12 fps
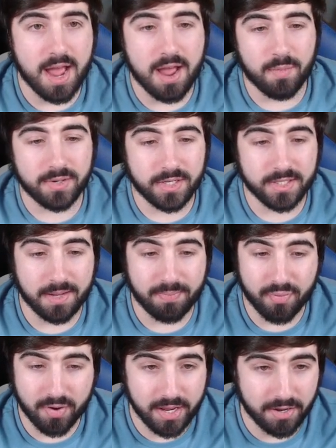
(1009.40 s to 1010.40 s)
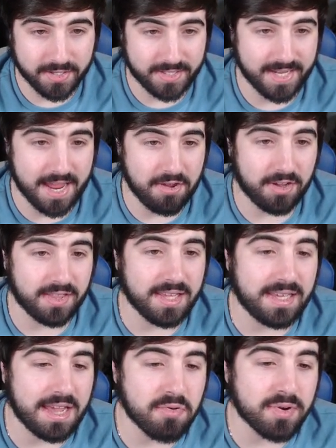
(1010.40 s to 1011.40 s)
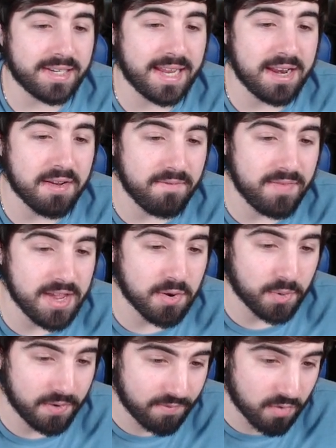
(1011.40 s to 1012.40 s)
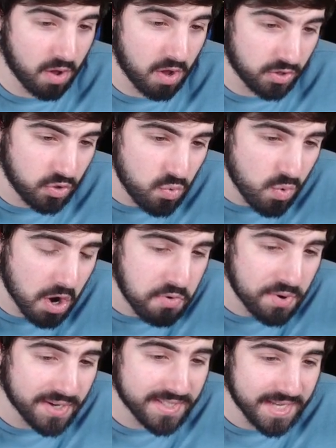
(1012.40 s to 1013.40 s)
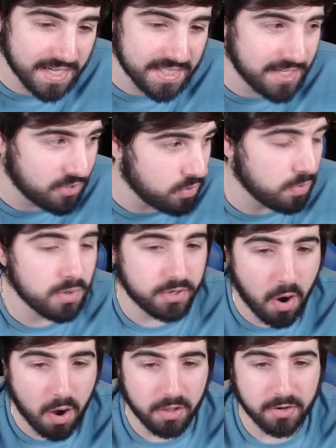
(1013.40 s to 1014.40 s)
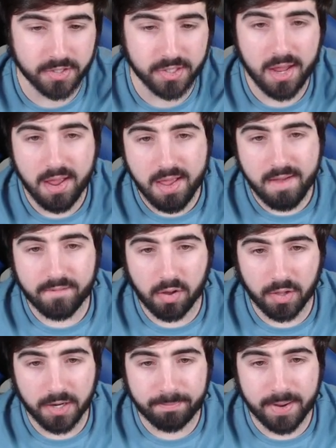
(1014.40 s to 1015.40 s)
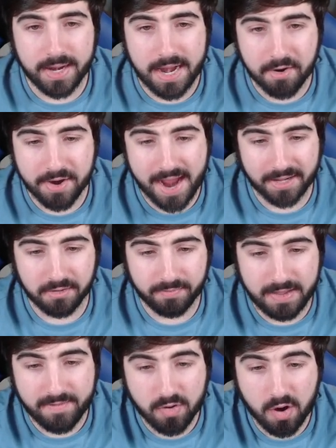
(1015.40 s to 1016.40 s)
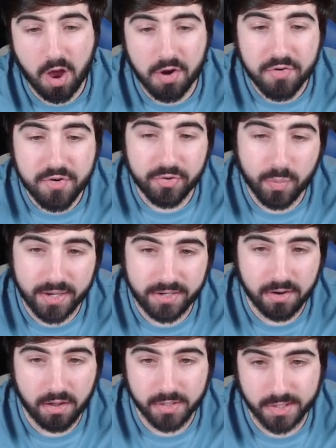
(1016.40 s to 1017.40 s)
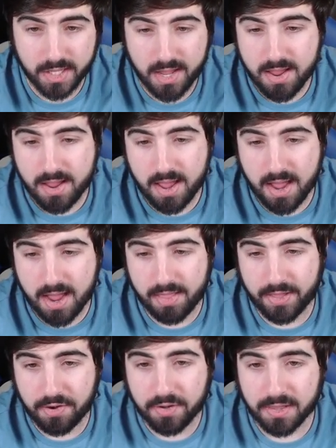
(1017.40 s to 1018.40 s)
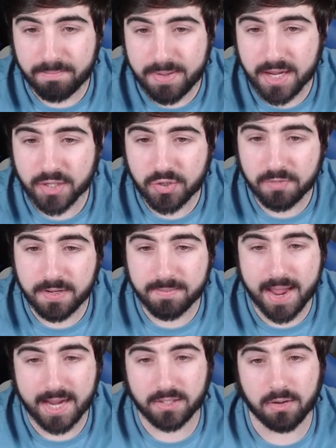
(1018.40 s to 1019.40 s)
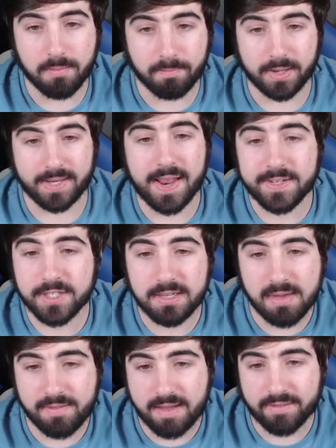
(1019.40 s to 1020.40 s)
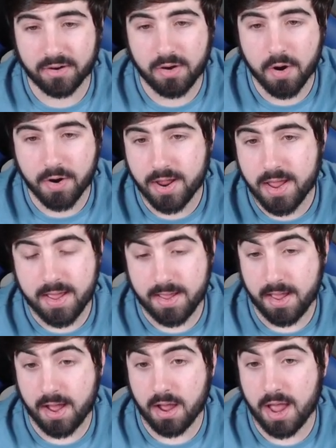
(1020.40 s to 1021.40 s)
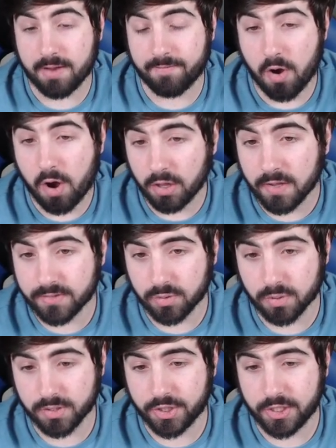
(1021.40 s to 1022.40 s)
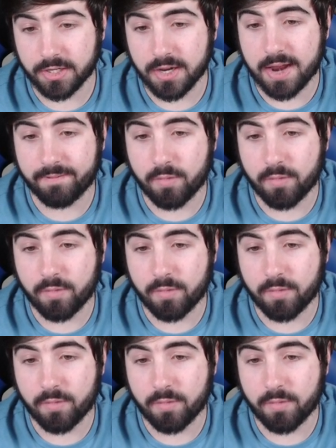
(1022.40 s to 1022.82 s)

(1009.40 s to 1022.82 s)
which is a pretty good set. You got the Giratina V going for $262, followed up by an Aerodactyl V for $120. Then you get the Pikachu VMAX, potentially my favorite card of all of Sword and Shield, at